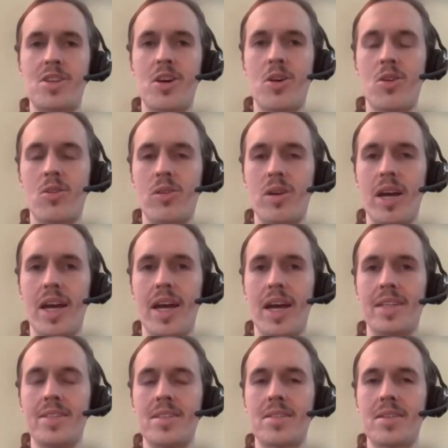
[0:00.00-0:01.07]
much so.
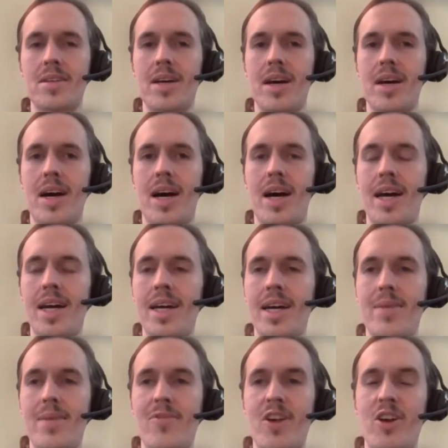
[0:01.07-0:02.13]
And I
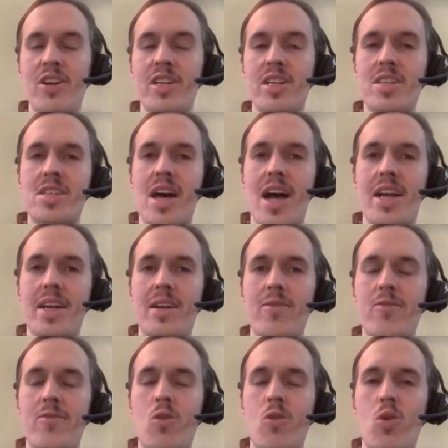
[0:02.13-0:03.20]
am very
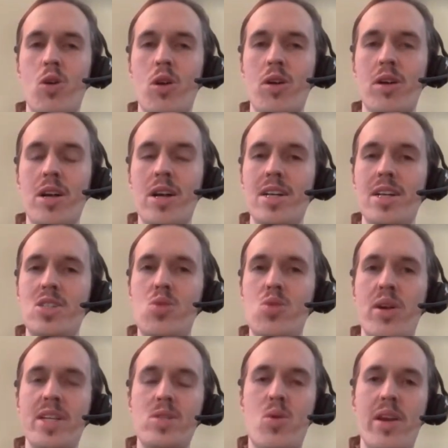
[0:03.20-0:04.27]
excited for
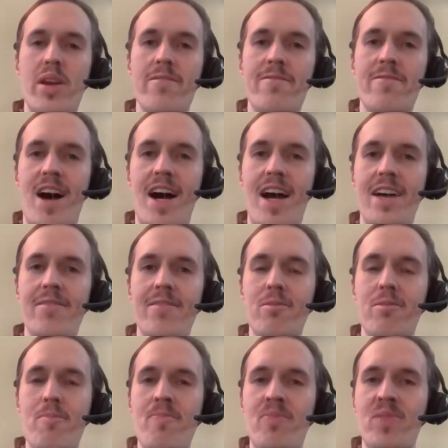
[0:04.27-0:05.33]

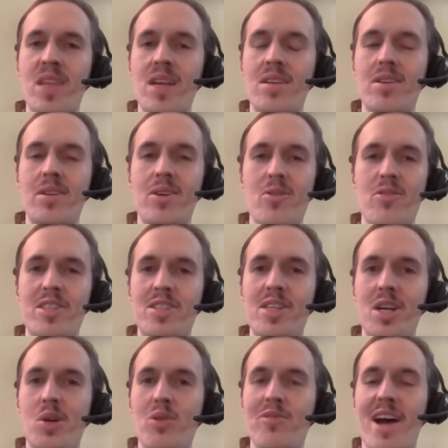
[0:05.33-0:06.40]
2025.
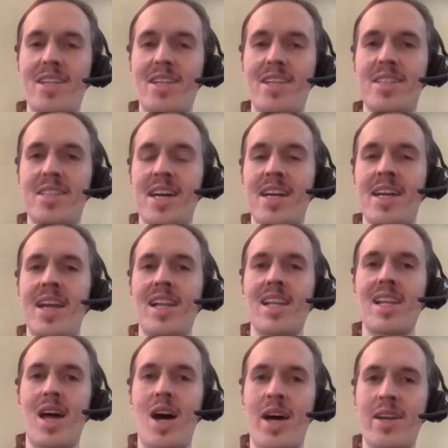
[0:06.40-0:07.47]
This year we've had to dedicate
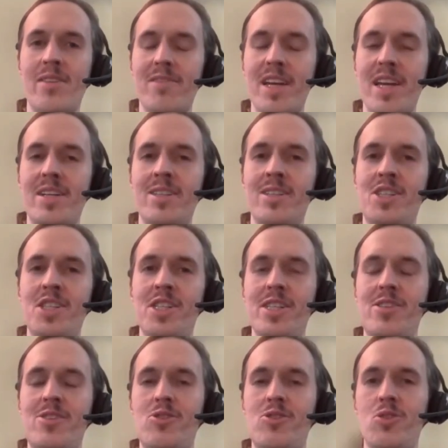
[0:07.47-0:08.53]
a lot of
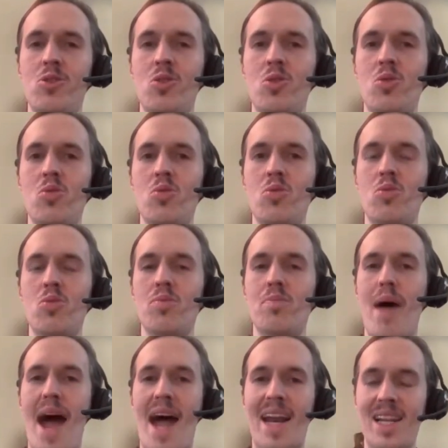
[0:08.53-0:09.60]
energy to
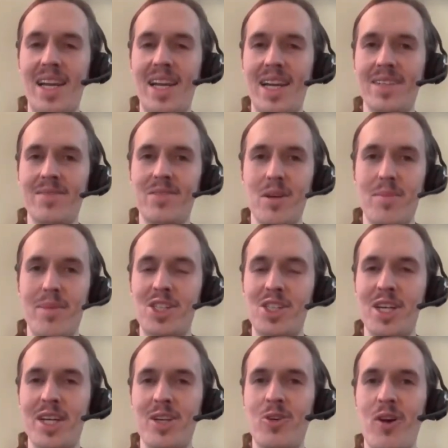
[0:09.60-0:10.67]
battling the
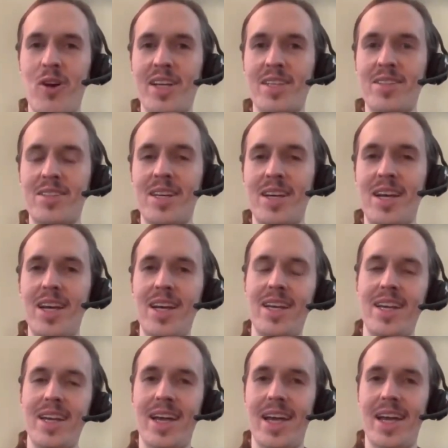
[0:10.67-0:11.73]
Michigan grant.
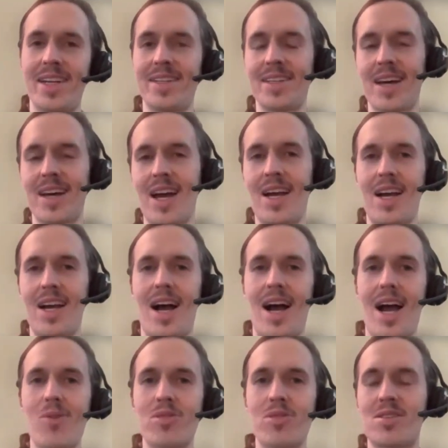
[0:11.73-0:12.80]
And
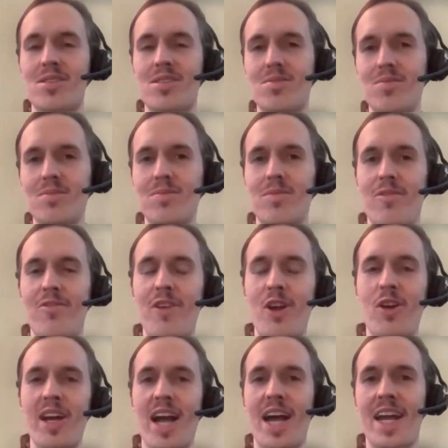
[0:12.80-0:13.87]
I was
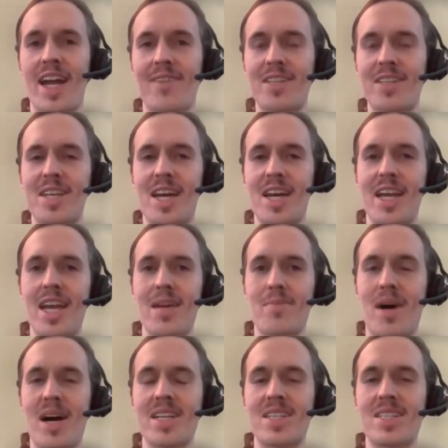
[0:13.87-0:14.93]
fearing I'd have to
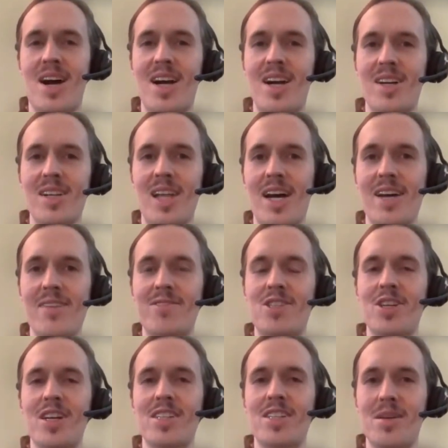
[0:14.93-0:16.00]
dedicate my entire life
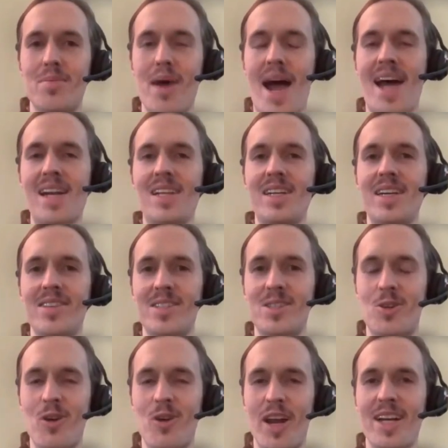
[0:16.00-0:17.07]
just to battling
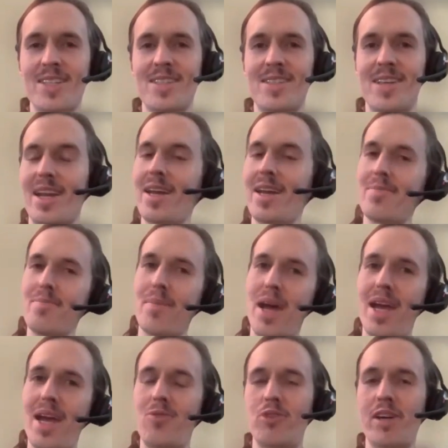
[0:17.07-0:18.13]
this grant. And it
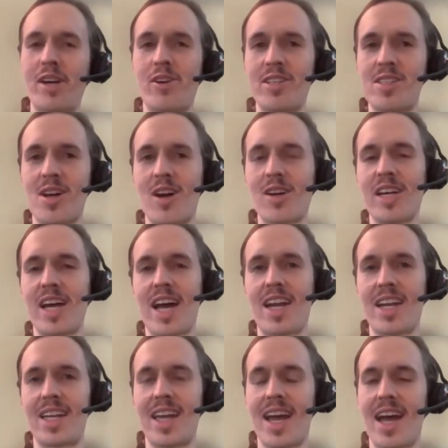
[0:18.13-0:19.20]
may rear its ugly
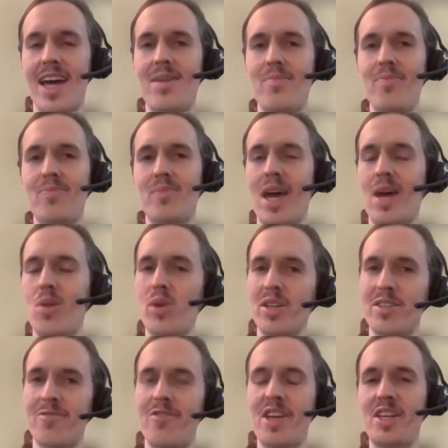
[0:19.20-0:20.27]
head again and
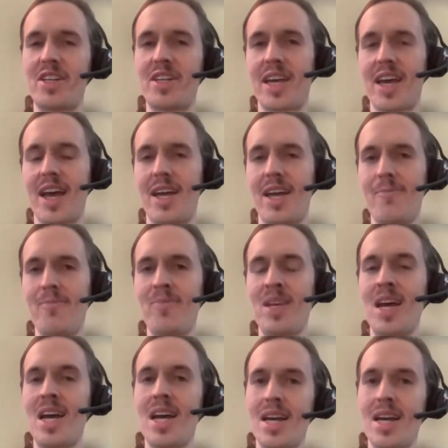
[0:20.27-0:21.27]
we'll defeat it again.